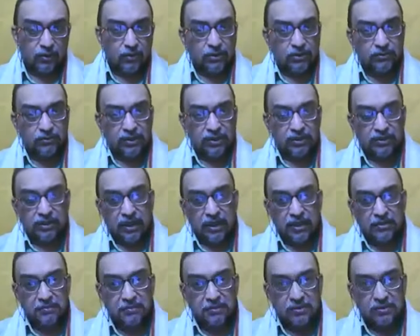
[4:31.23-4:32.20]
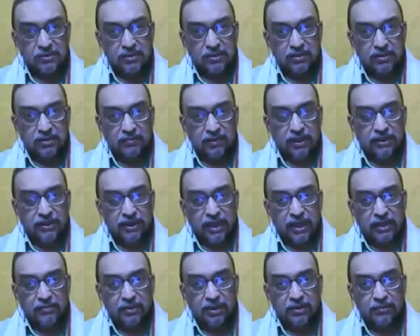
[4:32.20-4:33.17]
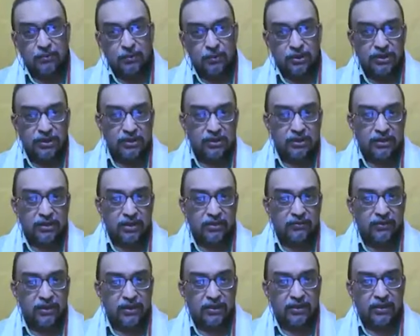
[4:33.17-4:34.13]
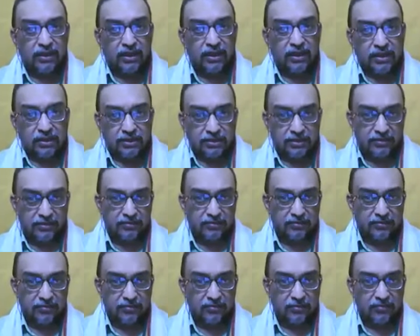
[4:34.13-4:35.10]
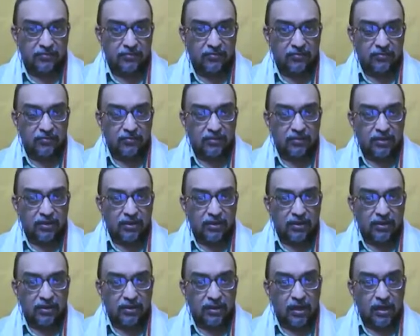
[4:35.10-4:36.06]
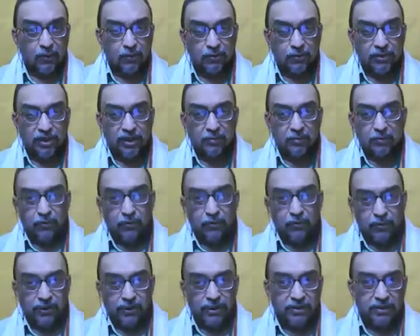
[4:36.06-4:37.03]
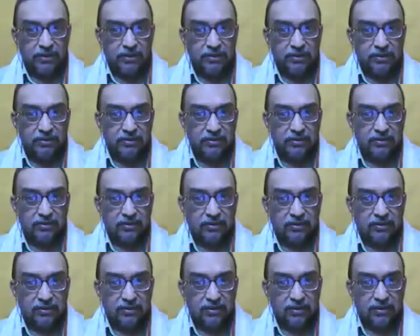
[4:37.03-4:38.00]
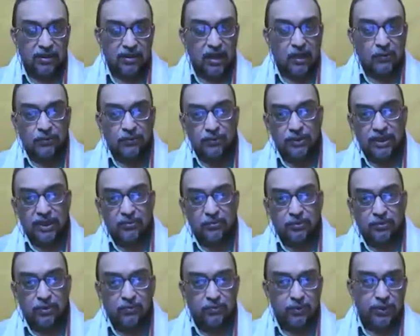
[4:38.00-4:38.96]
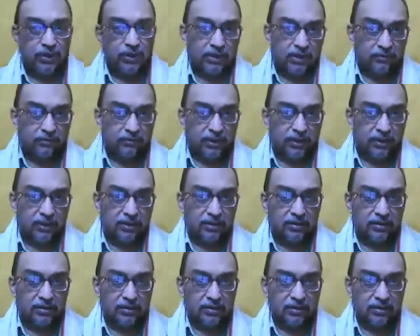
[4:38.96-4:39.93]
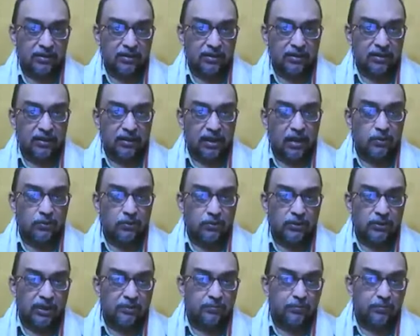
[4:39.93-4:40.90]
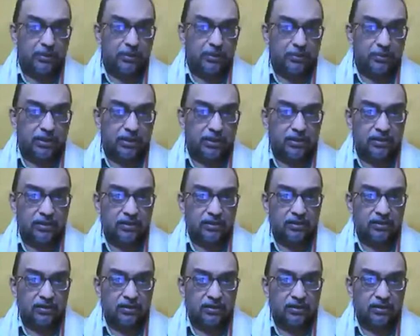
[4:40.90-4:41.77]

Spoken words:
Those were the times where time and motion study were the rage. How to get more production, how to get more productivity, how to get people